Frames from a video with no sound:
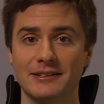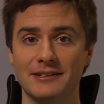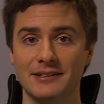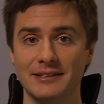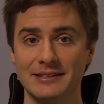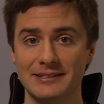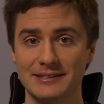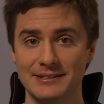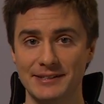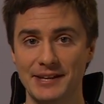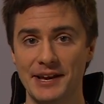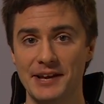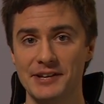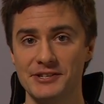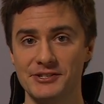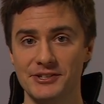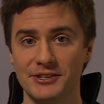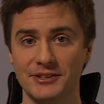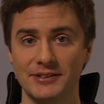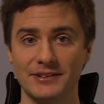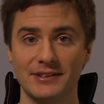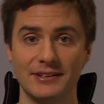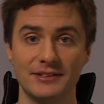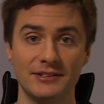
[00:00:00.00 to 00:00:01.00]
an
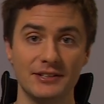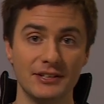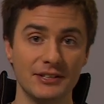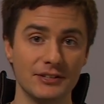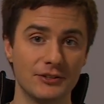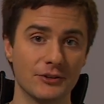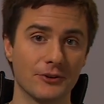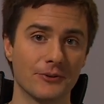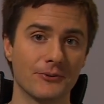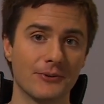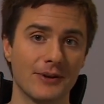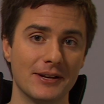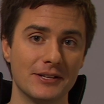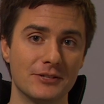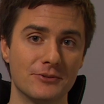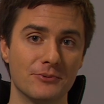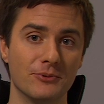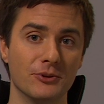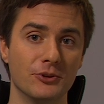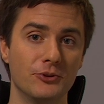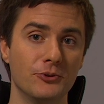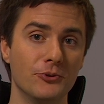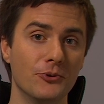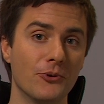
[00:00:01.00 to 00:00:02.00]
extension that integrates
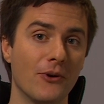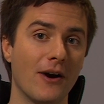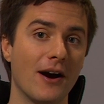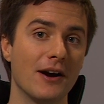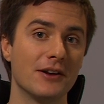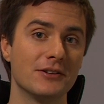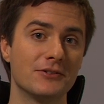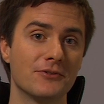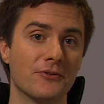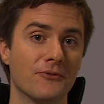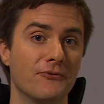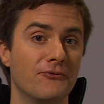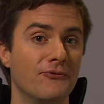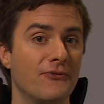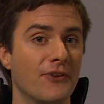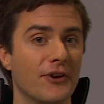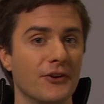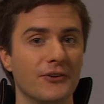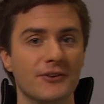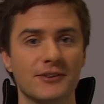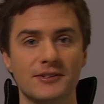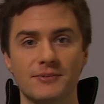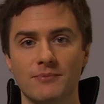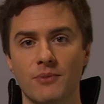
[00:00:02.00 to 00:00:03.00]
with UIs of
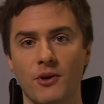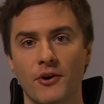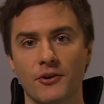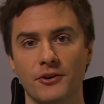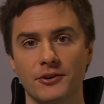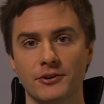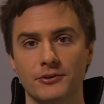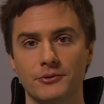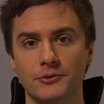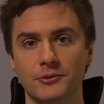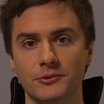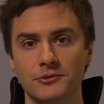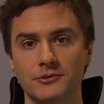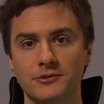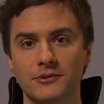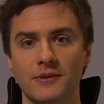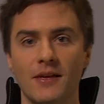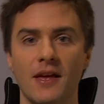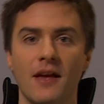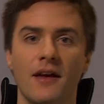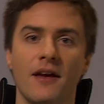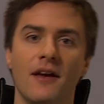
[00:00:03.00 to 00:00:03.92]
various blogging tools,